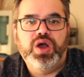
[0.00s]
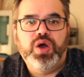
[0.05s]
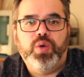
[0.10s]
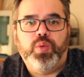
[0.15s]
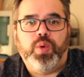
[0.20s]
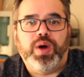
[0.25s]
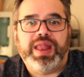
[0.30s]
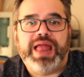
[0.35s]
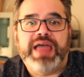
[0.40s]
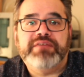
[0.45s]

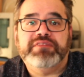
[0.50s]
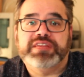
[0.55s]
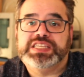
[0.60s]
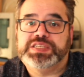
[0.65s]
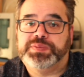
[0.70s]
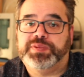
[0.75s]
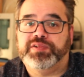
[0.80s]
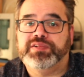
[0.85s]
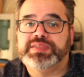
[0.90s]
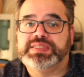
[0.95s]
While I've
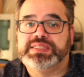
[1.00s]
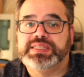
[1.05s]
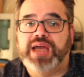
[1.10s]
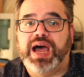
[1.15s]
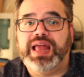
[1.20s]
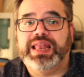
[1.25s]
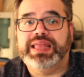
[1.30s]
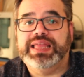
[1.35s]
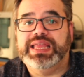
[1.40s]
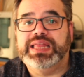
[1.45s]
experienced
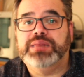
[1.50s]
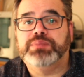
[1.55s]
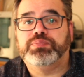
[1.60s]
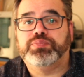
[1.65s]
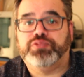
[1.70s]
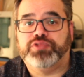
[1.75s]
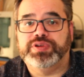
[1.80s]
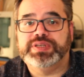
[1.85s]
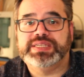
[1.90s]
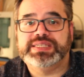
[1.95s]
dialing in
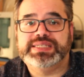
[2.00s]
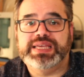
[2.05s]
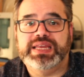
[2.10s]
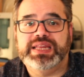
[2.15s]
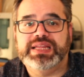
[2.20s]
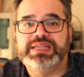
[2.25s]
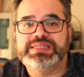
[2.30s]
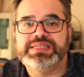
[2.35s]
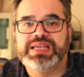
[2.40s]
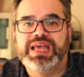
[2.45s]
printer
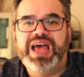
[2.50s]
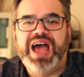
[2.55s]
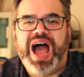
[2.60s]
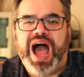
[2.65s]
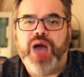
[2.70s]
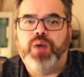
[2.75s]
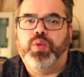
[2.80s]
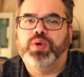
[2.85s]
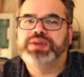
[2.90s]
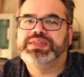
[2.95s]
settings,
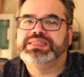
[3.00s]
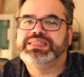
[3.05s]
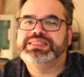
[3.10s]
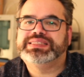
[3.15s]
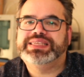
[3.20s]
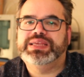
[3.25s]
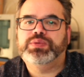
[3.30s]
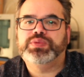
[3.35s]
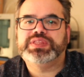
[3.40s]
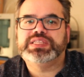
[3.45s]
I wanted to
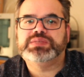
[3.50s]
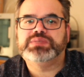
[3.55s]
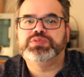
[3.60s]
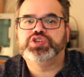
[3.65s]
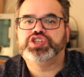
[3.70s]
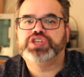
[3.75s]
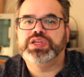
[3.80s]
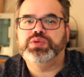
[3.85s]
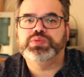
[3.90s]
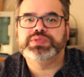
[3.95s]
see what this
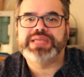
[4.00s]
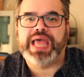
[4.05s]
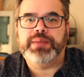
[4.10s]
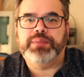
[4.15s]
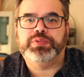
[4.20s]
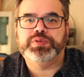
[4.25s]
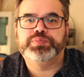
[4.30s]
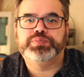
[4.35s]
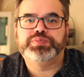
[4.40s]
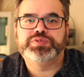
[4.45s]
machine was
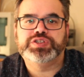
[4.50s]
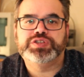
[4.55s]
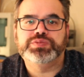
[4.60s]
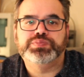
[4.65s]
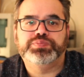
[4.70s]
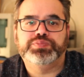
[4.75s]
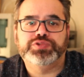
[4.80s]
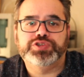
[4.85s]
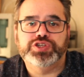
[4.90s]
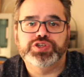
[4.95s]
able to
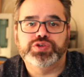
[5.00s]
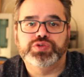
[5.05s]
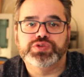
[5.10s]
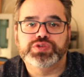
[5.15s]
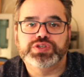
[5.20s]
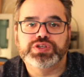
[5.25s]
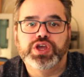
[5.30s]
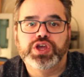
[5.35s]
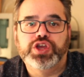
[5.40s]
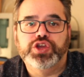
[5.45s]

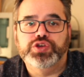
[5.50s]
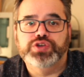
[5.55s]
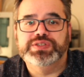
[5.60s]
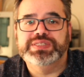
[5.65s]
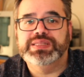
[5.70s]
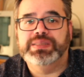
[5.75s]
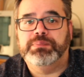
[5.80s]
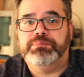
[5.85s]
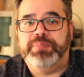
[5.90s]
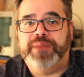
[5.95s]
produce
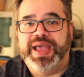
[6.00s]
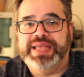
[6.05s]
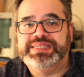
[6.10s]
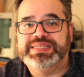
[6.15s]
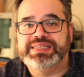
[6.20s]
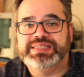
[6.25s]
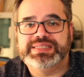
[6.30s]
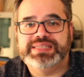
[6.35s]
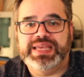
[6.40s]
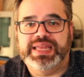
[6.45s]
using the
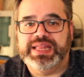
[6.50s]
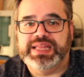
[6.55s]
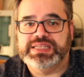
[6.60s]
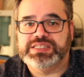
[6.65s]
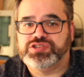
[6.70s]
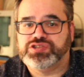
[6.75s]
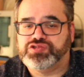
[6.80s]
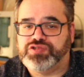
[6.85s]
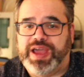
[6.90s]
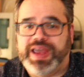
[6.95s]
basic settings
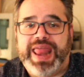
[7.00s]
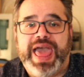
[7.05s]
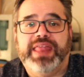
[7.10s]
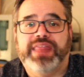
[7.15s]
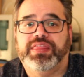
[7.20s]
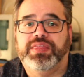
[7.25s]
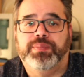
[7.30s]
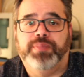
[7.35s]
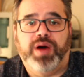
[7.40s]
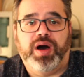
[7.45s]
straight out
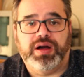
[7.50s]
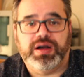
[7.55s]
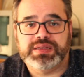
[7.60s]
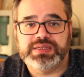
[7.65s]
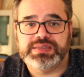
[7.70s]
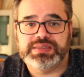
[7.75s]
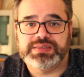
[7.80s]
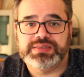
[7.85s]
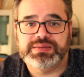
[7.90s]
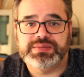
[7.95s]
of the
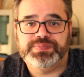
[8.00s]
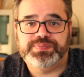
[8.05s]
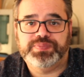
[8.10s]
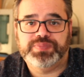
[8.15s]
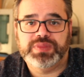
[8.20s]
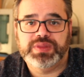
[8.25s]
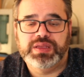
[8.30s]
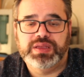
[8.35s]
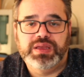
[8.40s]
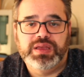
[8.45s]
box.
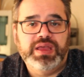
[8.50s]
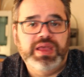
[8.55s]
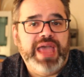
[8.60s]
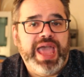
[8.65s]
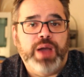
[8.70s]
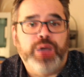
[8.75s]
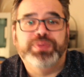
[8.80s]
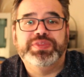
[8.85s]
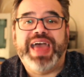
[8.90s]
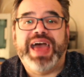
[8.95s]

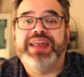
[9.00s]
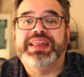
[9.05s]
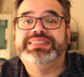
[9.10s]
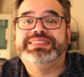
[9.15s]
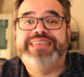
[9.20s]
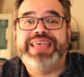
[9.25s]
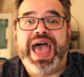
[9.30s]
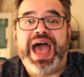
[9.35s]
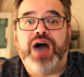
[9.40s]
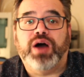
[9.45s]
And without a
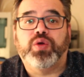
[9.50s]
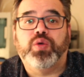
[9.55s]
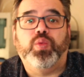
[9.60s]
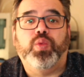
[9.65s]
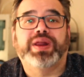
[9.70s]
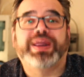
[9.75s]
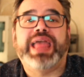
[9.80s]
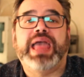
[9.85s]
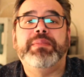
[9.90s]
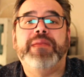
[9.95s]
doubt,
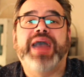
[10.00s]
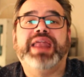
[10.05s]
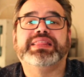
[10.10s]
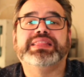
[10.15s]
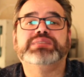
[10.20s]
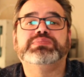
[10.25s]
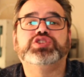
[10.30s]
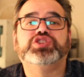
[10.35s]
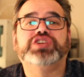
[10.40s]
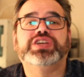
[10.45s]
what came out of
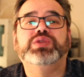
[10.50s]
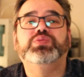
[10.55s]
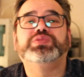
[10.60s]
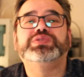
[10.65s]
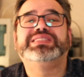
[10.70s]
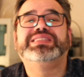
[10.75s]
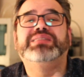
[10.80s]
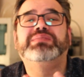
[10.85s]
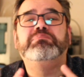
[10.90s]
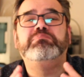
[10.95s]
this machine
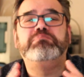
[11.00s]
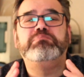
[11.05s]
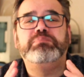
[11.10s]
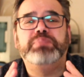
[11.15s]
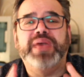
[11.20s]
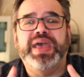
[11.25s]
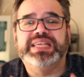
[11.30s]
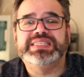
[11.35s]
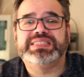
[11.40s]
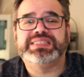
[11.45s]
was the
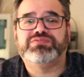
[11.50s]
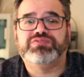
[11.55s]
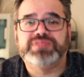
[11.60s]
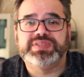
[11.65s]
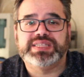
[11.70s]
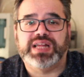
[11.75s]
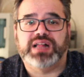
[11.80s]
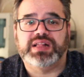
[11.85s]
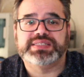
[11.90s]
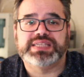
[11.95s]
best
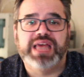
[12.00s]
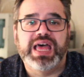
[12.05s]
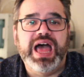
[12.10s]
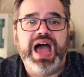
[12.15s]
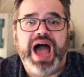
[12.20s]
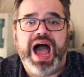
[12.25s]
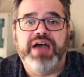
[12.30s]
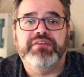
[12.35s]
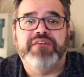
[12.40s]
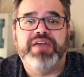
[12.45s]
results
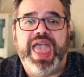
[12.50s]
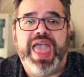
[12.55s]
I've